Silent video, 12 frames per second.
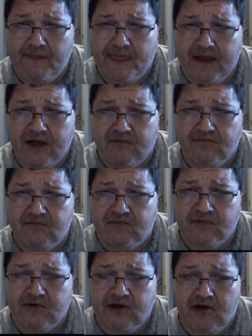it can
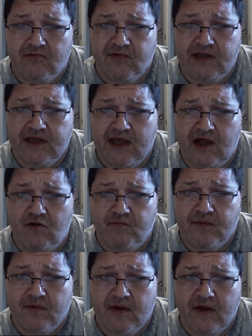really help.
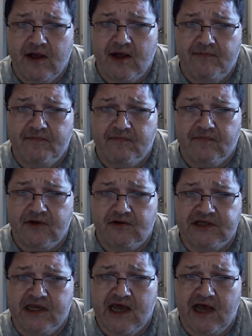
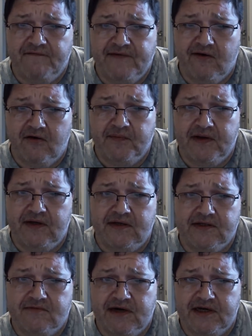Using art therapy
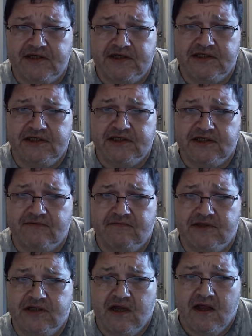to manage your
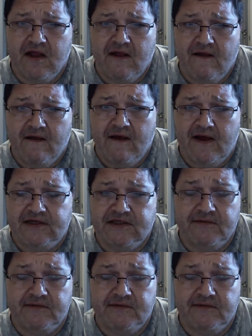symptoms. And